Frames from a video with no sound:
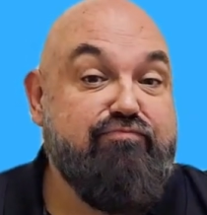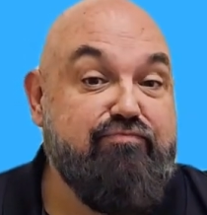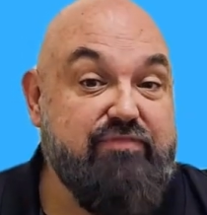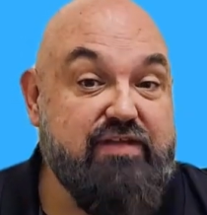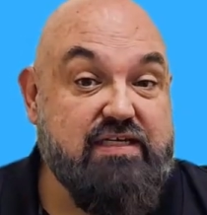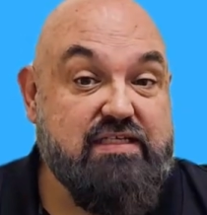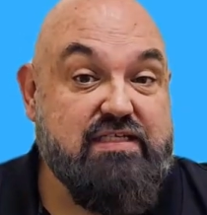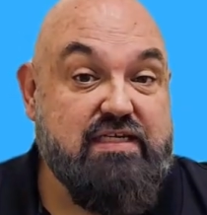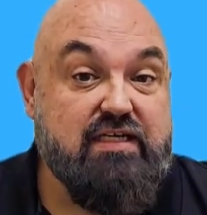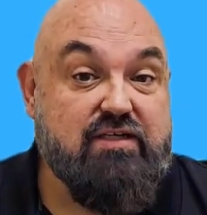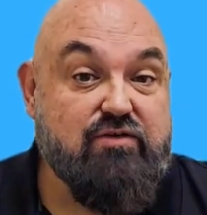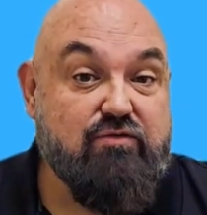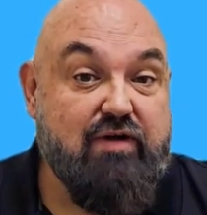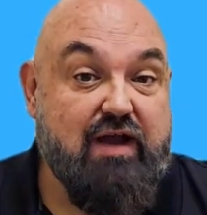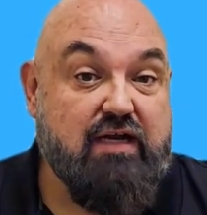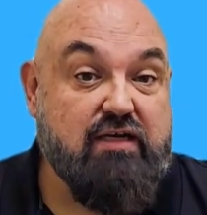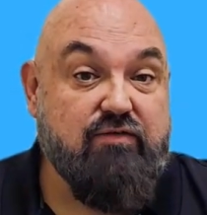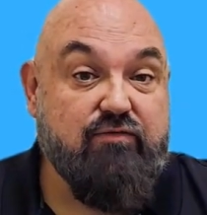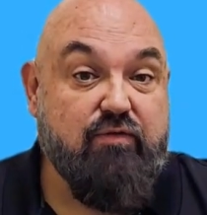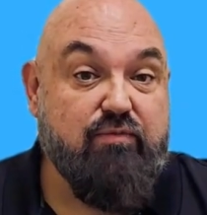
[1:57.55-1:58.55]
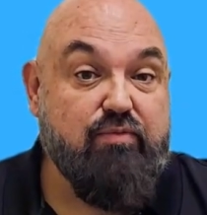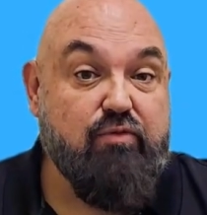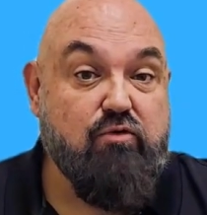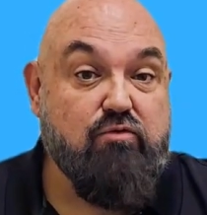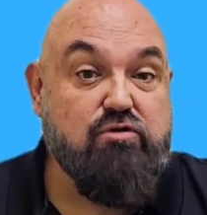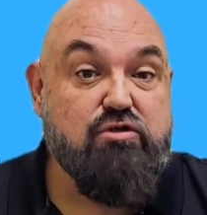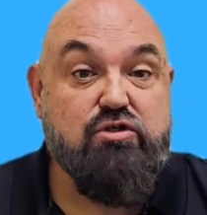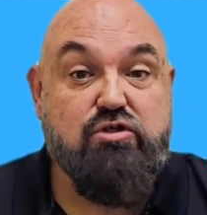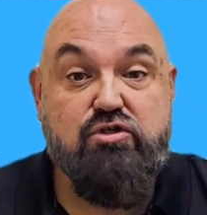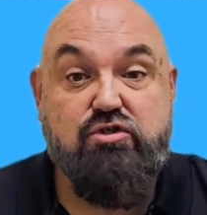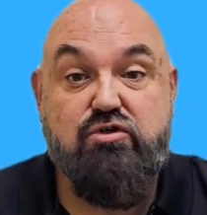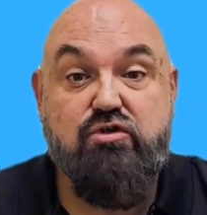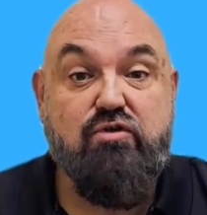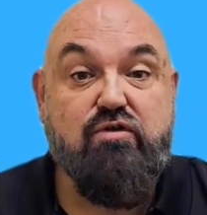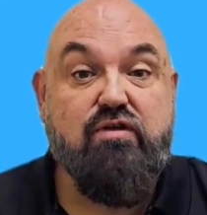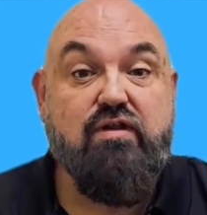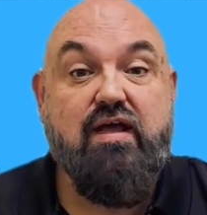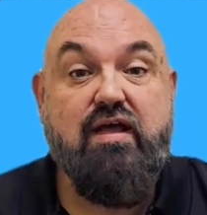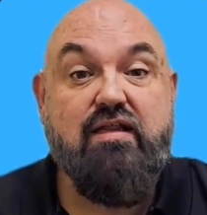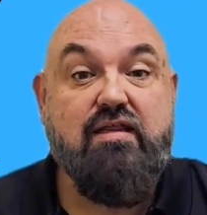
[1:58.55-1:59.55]
This interactive approach
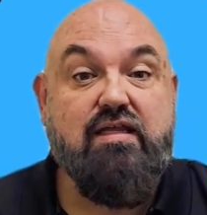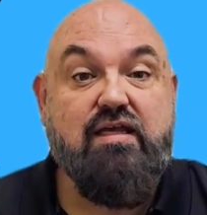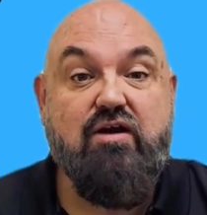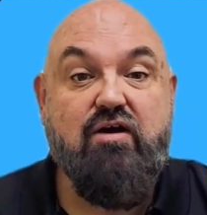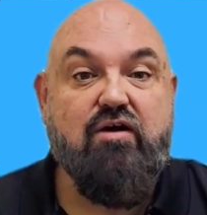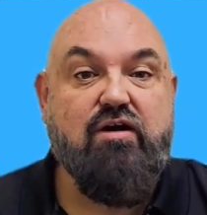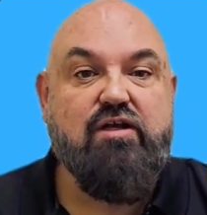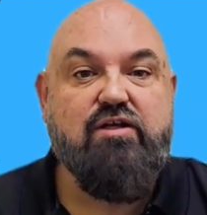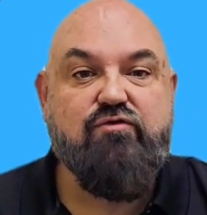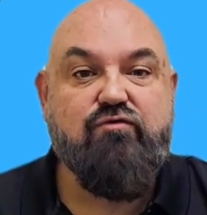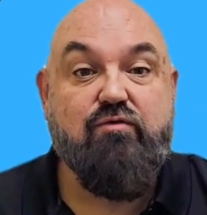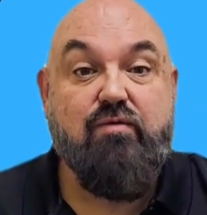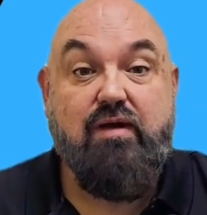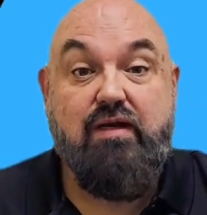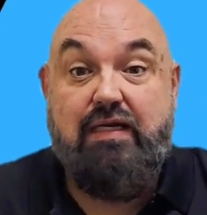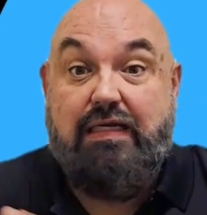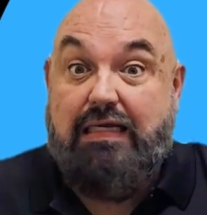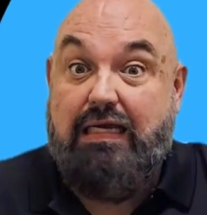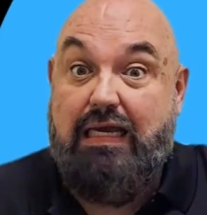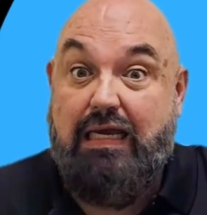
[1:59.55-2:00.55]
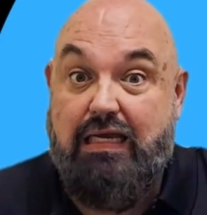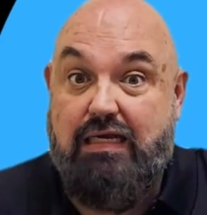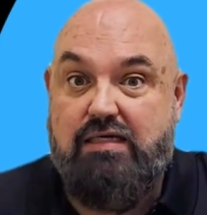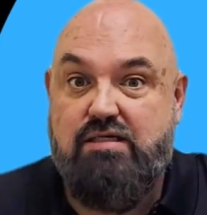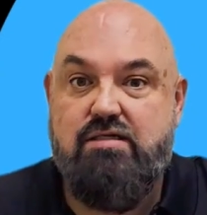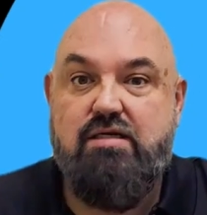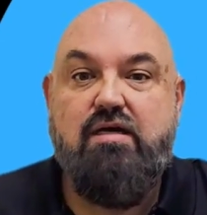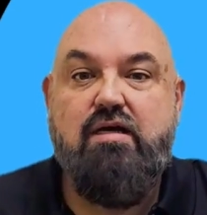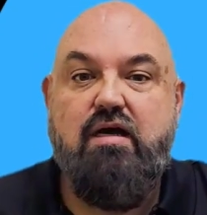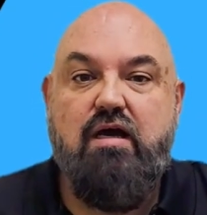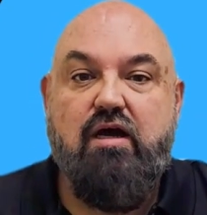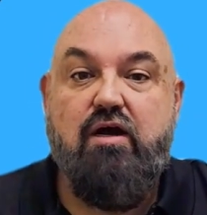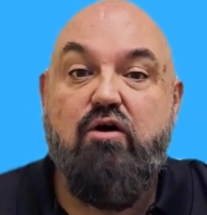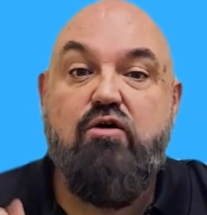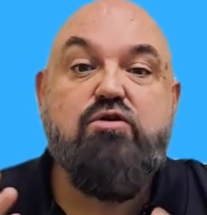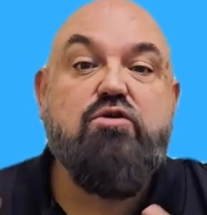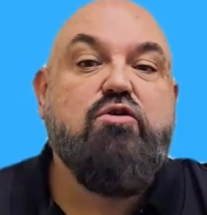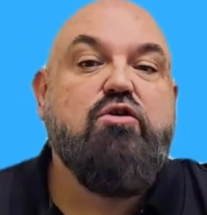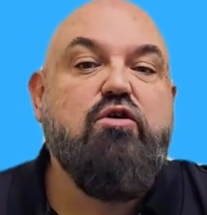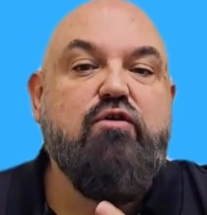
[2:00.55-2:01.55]
ensured that the audience remained engaged and
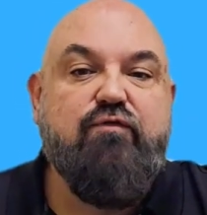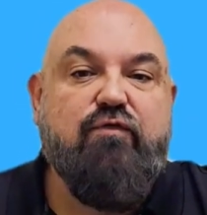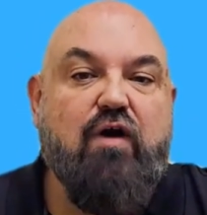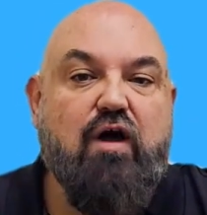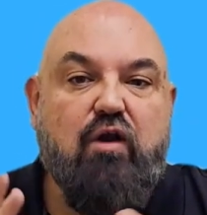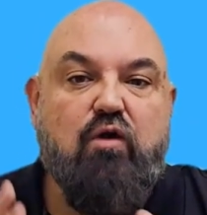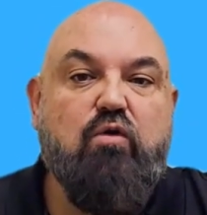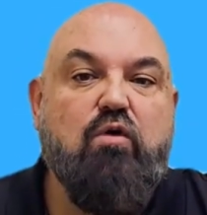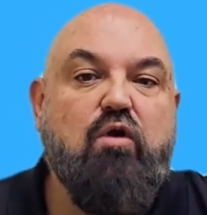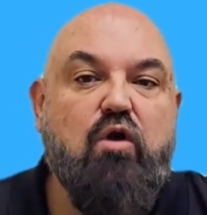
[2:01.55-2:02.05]
also could follow